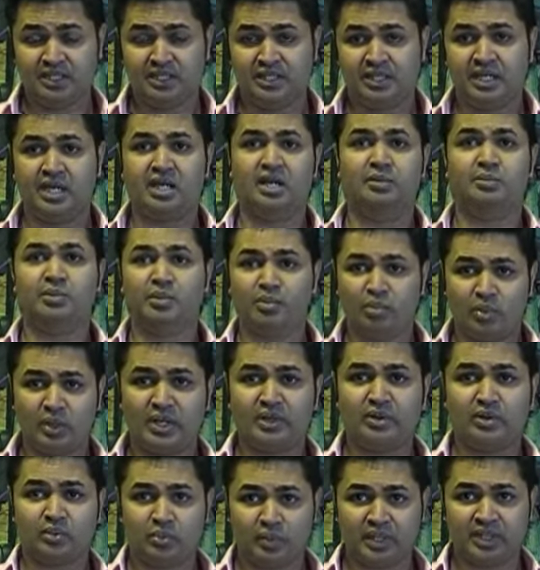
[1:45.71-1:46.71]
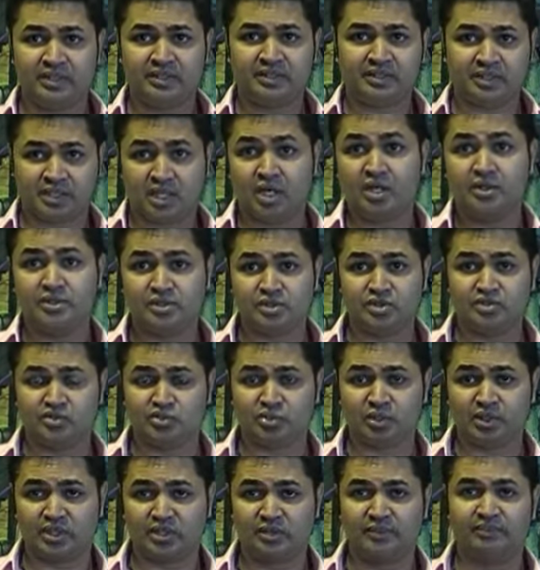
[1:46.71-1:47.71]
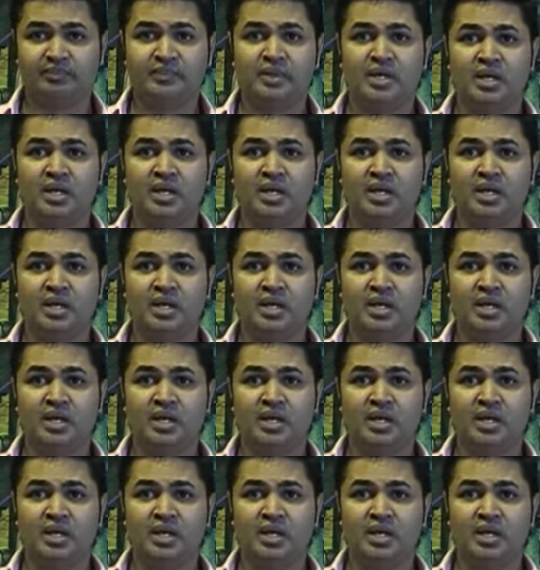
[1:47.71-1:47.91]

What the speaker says: and I'm a one-on-one coach as well.